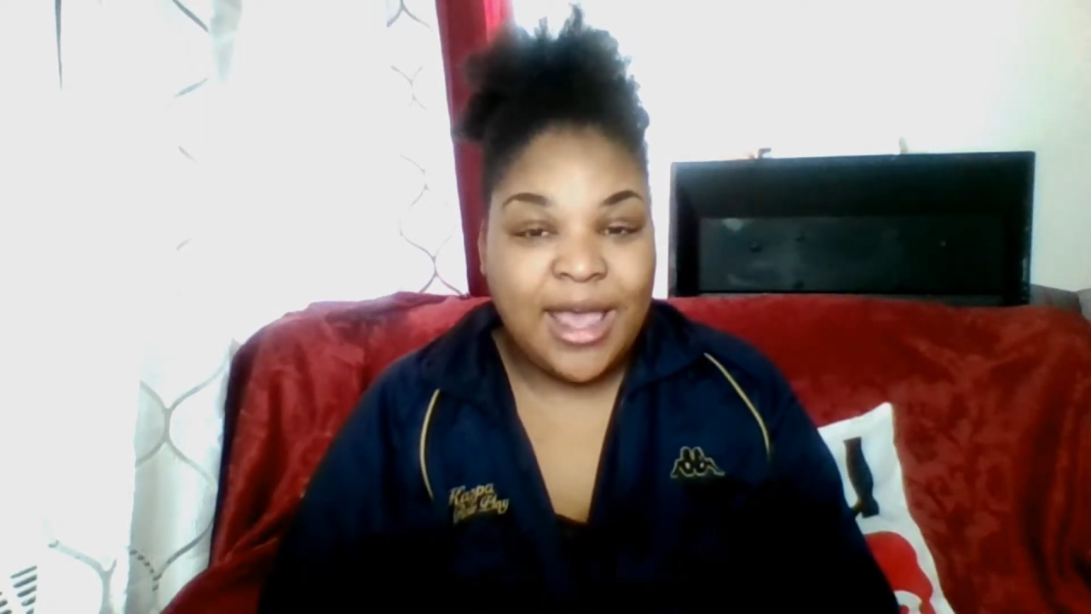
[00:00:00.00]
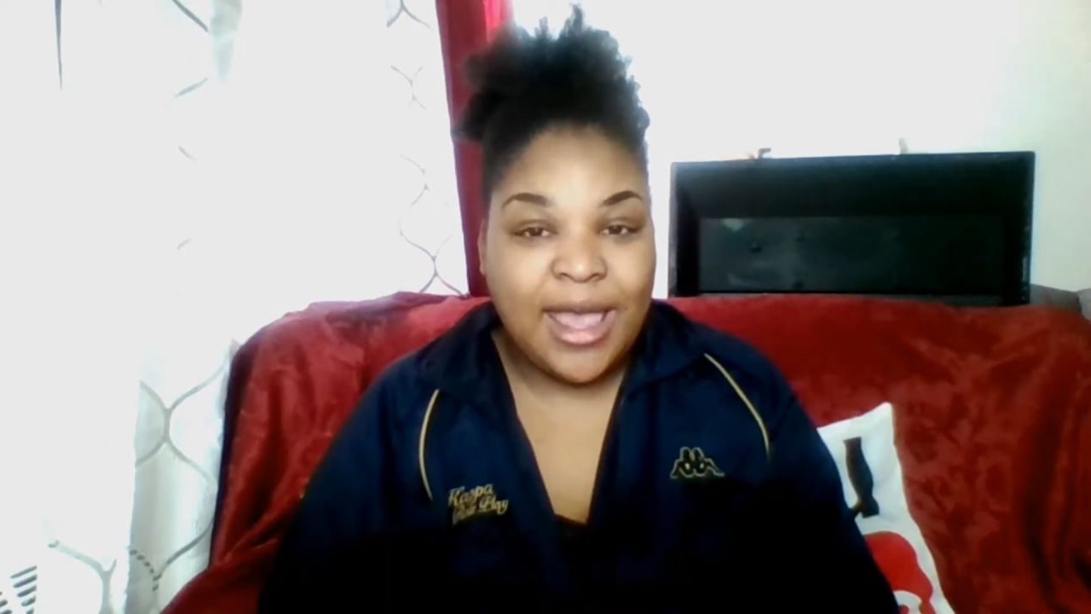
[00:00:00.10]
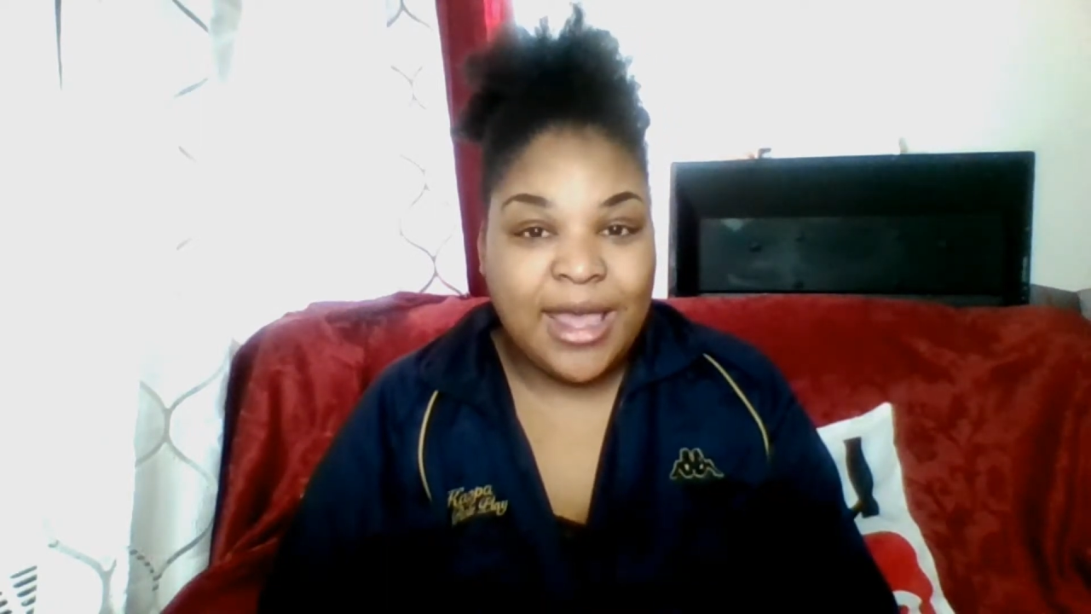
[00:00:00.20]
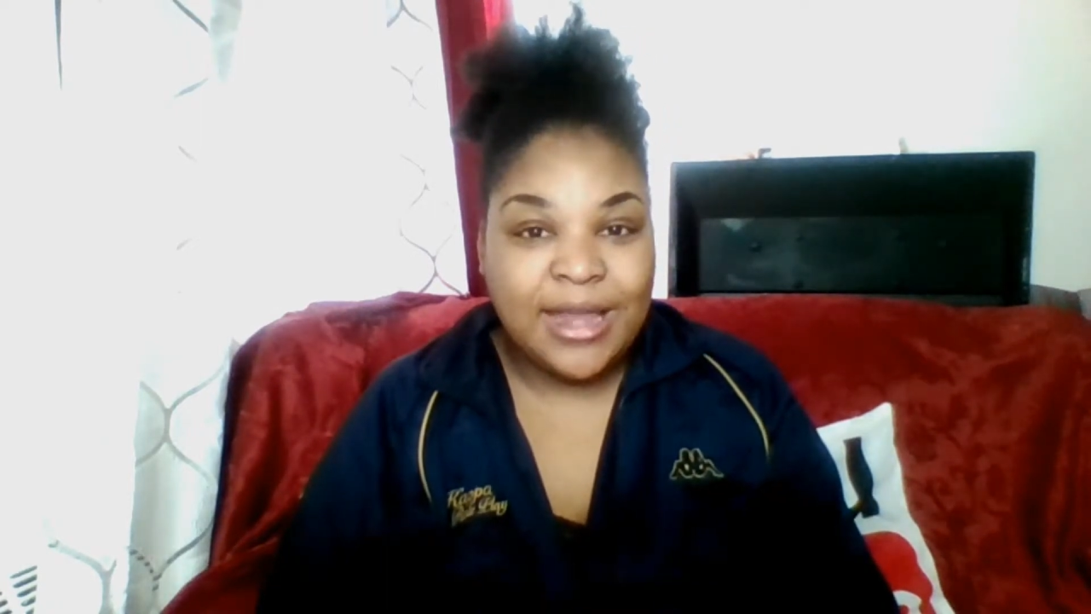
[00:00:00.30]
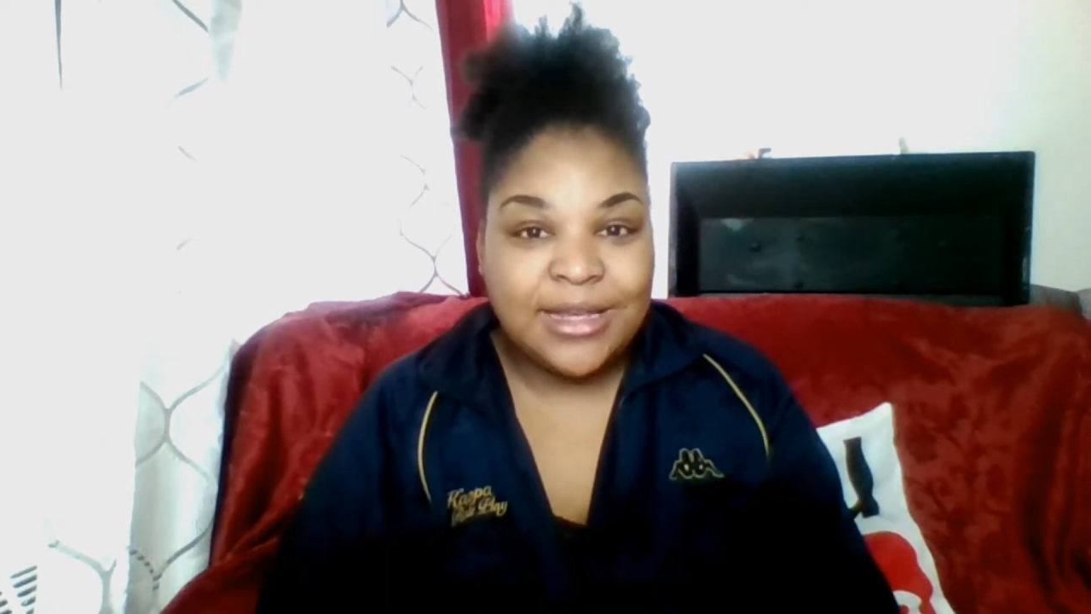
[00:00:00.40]

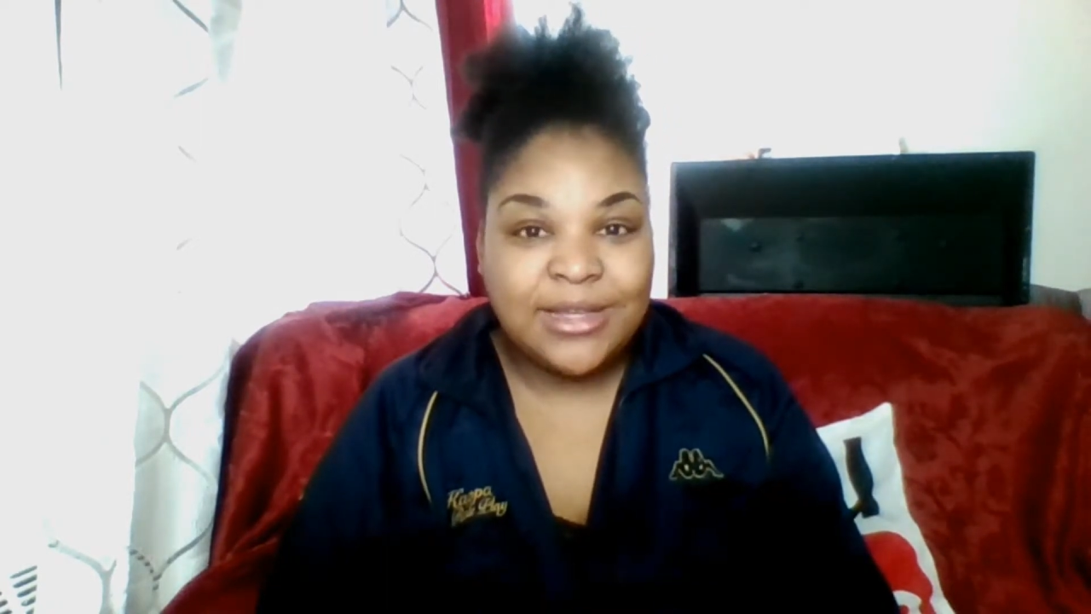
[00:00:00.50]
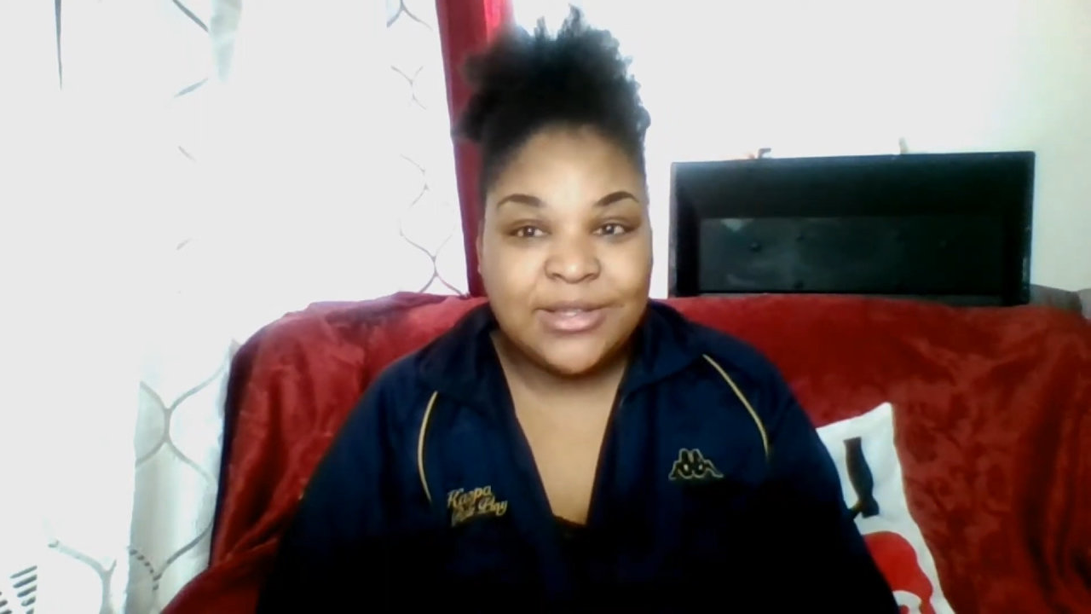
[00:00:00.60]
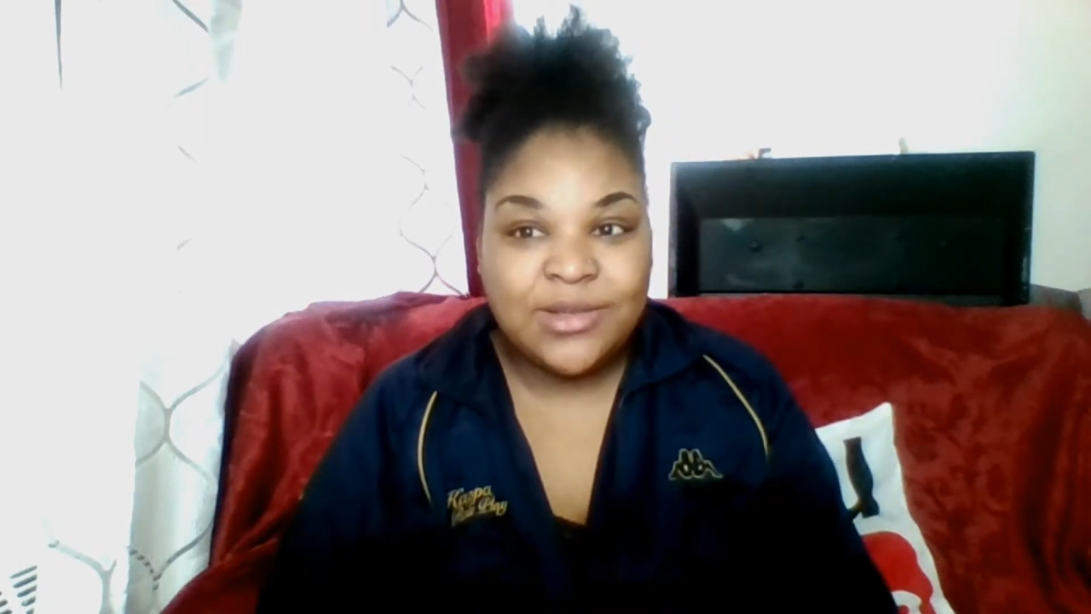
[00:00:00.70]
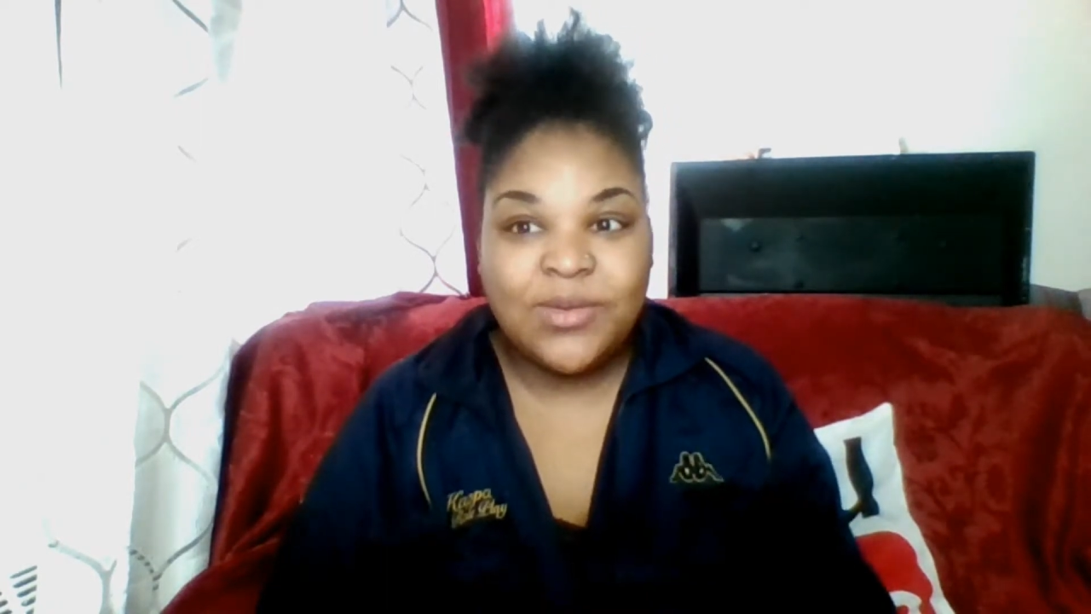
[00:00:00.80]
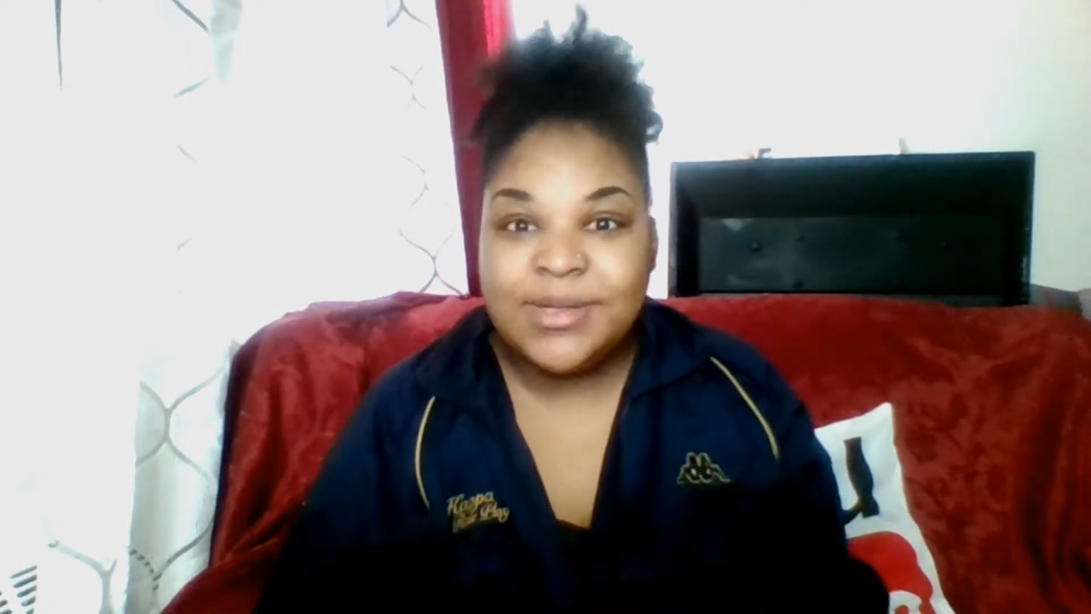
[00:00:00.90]
And
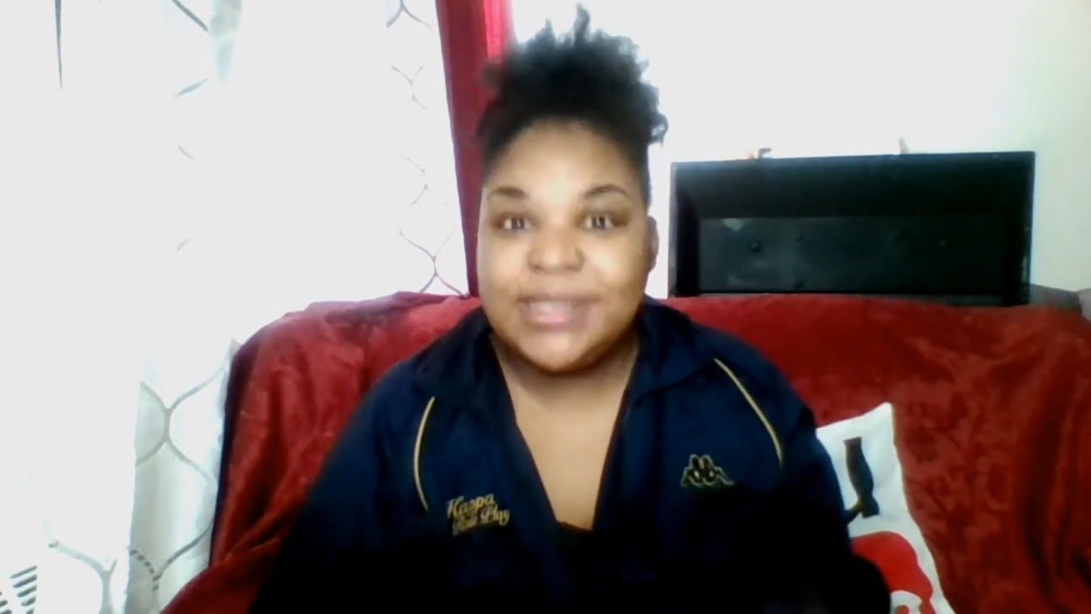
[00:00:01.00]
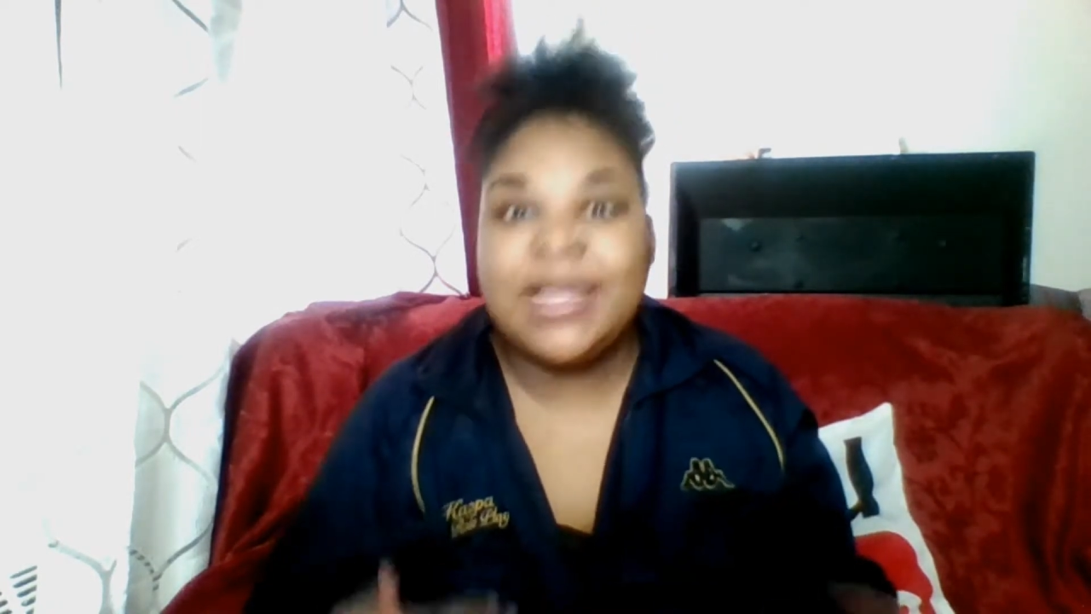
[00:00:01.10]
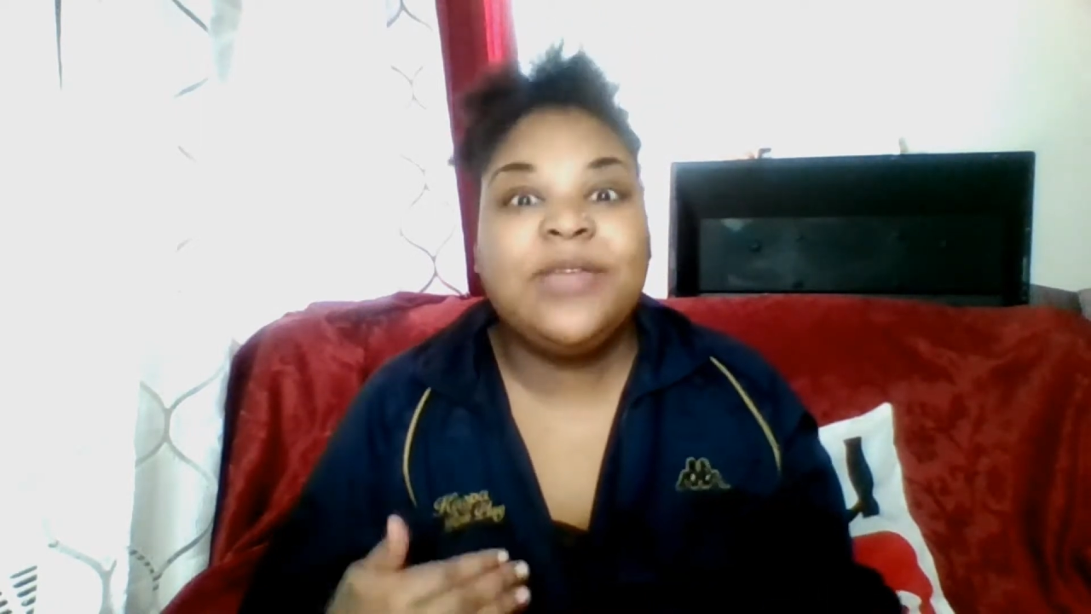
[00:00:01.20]
so it was like,